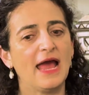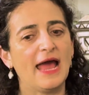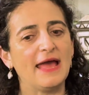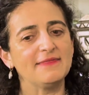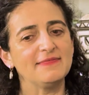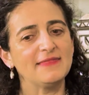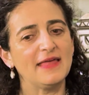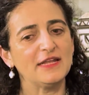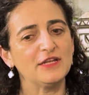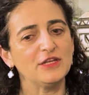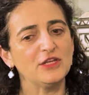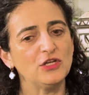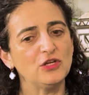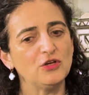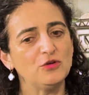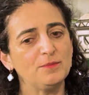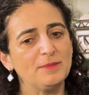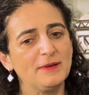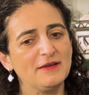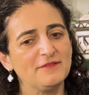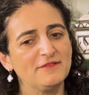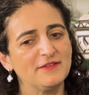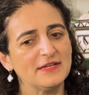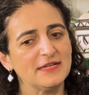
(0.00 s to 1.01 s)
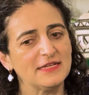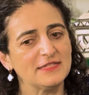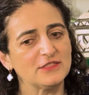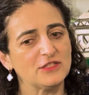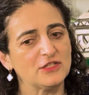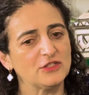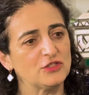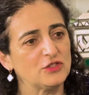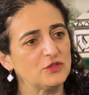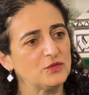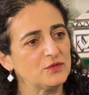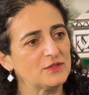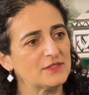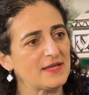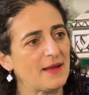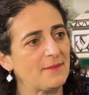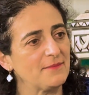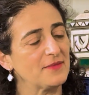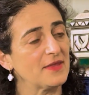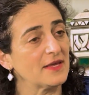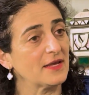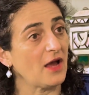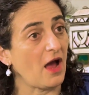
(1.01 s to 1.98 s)
And then you pivoted to do
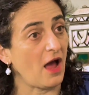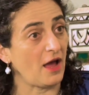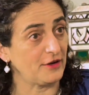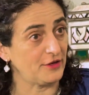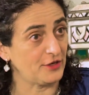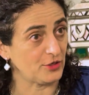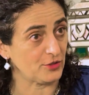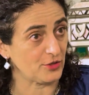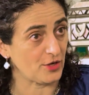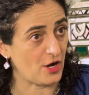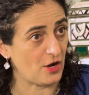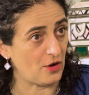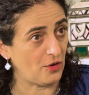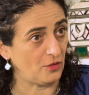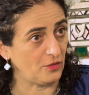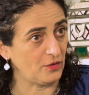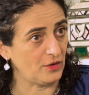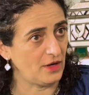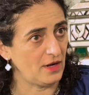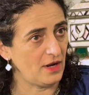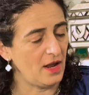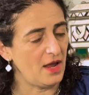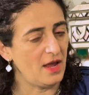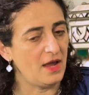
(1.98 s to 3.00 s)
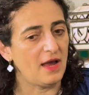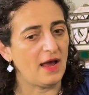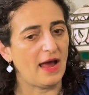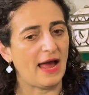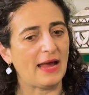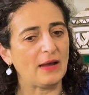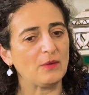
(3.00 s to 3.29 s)
something on your own. Mm-hmm.